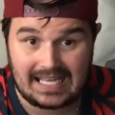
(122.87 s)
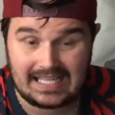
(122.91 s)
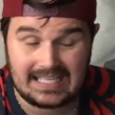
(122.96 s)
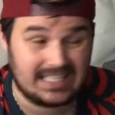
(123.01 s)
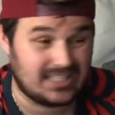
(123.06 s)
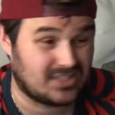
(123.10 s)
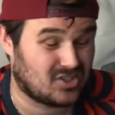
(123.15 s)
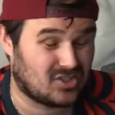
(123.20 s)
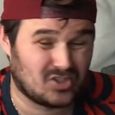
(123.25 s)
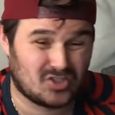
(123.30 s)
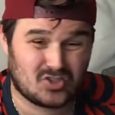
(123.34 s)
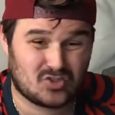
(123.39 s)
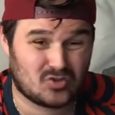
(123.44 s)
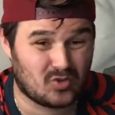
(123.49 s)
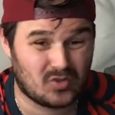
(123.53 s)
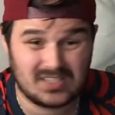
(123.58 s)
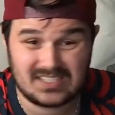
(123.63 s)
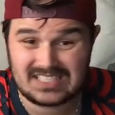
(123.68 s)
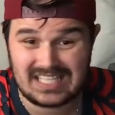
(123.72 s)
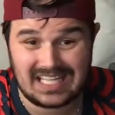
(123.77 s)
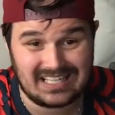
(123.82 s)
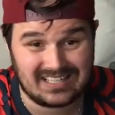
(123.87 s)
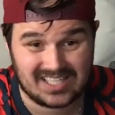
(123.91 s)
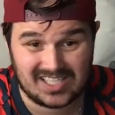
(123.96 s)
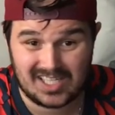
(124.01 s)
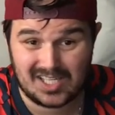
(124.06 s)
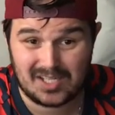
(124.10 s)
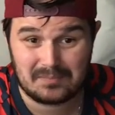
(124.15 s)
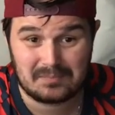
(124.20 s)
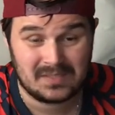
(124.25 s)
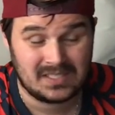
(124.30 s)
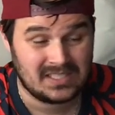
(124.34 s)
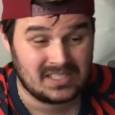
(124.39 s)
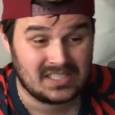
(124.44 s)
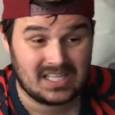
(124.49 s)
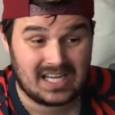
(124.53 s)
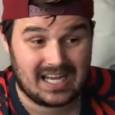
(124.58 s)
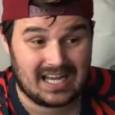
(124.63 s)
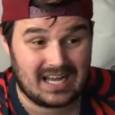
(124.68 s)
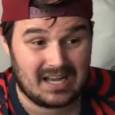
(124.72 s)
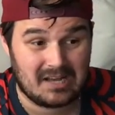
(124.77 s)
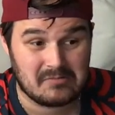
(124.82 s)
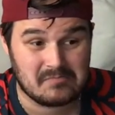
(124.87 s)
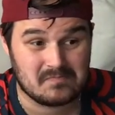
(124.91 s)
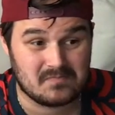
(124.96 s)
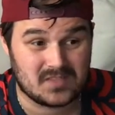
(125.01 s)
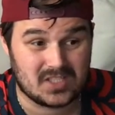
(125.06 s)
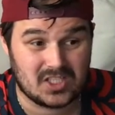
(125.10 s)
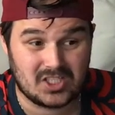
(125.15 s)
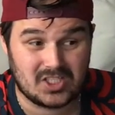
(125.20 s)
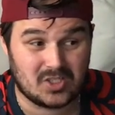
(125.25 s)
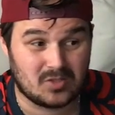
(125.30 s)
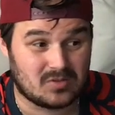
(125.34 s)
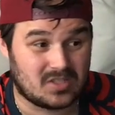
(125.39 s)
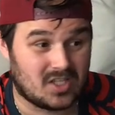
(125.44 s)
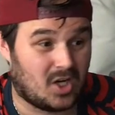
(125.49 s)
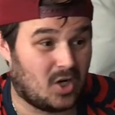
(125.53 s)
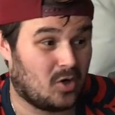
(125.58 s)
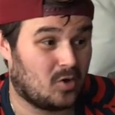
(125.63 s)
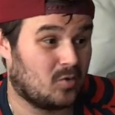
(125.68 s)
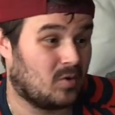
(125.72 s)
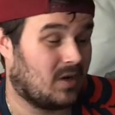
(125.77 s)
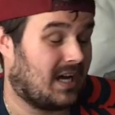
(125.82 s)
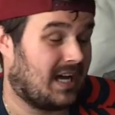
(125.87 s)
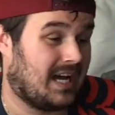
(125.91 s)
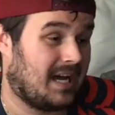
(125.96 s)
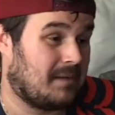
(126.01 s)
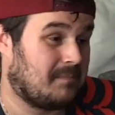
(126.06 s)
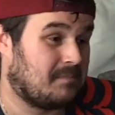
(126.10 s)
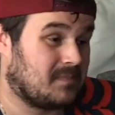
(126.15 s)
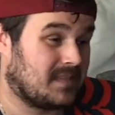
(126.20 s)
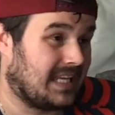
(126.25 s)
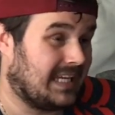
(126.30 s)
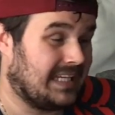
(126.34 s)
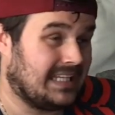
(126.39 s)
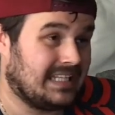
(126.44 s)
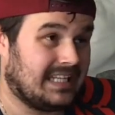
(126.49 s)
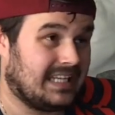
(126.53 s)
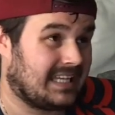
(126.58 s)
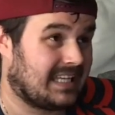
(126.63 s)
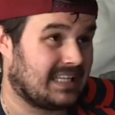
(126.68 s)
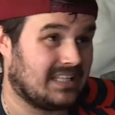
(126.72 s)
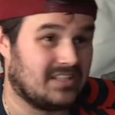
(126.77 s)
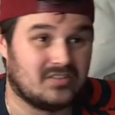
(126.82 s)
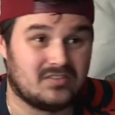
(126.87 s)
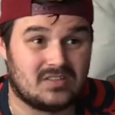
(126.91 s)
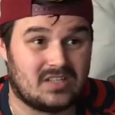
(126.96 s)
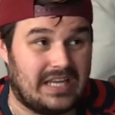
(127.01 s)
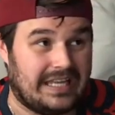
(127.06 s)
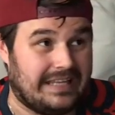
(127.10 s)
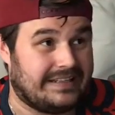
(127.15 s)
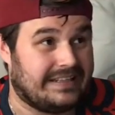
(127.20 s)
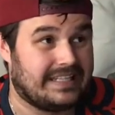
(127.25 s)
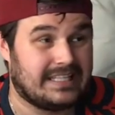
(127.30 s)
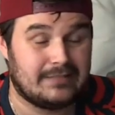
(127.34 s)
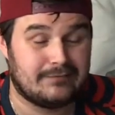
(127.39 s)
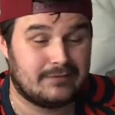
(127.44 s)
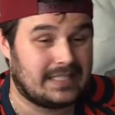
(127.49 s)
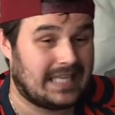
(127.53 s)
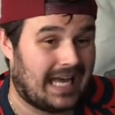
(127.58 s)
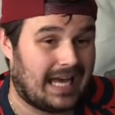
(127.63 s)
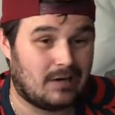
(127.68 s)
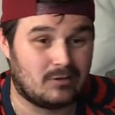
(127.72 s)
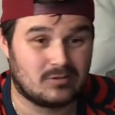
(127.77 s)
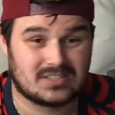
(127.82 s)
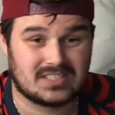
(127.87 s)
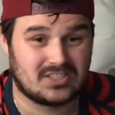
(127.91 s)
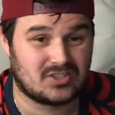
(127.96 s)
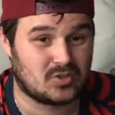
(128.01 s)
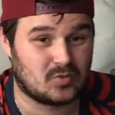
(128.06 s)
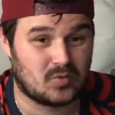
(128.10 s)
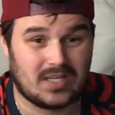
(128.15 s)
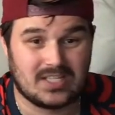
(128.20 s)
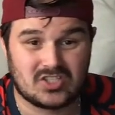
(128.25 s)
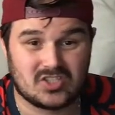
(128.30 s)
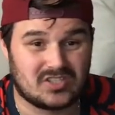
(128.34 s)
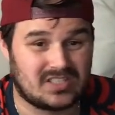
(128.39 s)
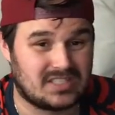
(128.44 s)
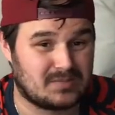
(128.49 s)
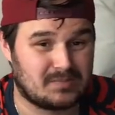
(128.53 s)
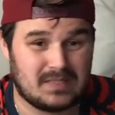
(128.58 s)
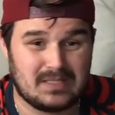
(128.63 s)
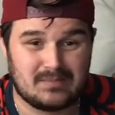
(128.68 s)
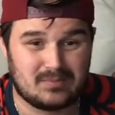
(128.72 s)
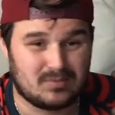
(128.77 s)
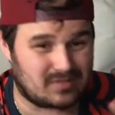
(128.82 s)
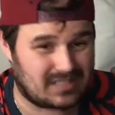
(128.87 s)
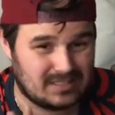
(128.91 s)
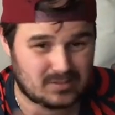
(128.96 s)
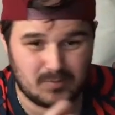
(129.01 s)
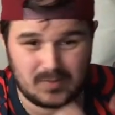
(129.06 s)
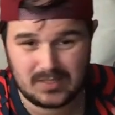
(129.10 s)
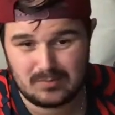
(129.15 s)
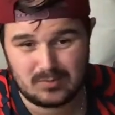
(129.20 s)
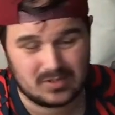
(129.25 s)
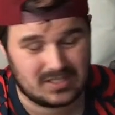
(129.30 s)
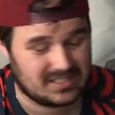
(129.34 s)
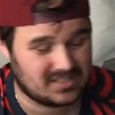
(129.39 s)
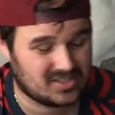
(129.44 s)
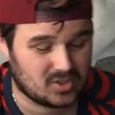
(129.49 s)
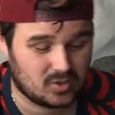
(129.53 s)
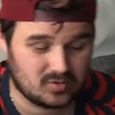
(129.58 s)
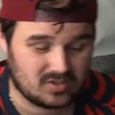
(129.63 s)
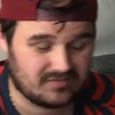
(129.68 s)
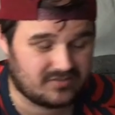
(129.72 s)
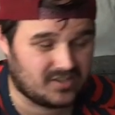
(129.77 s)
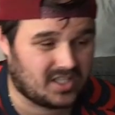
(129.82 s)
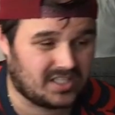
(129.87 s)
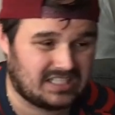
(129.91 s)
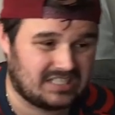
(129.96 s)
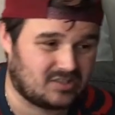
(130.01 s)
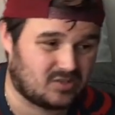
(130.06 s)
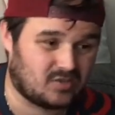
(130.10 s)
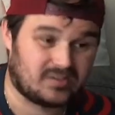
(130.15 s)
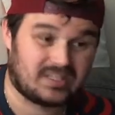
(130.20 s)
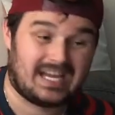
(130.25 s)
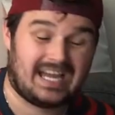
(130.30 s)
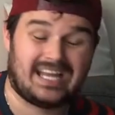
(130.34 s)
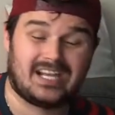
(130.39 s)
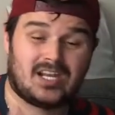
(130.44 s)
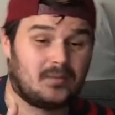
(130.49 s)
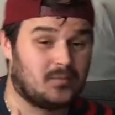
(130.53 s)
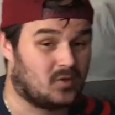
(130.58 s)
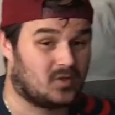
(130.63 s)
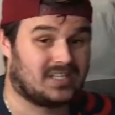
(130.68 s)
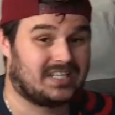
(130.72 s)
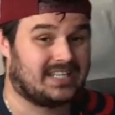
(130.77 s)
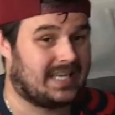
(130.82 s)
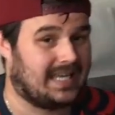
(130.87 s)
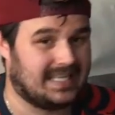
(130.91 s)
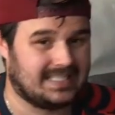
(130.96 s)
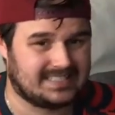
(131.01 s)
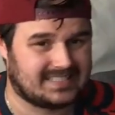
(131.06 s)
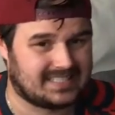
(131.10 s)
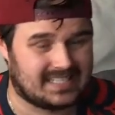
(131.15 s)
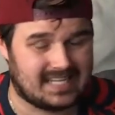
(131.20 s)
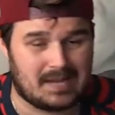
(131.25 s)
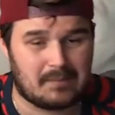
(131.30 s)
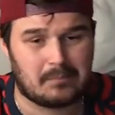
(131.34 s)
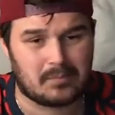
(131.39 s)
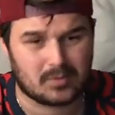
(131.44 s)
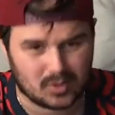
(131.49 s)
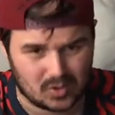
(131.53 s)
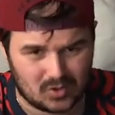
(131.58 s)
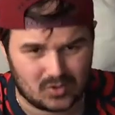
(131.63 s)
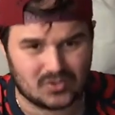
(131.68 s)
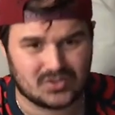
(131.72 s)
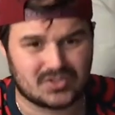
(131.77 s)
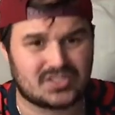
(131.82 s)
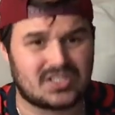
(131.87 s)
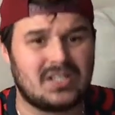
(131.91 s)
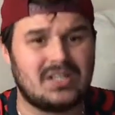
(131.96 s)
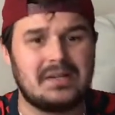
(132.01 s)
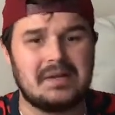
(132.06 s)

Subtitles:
He destroys that club. You know, the whole Enoch and Levy out situation, there's people that are so divided on that. And I'm not going to get into that, because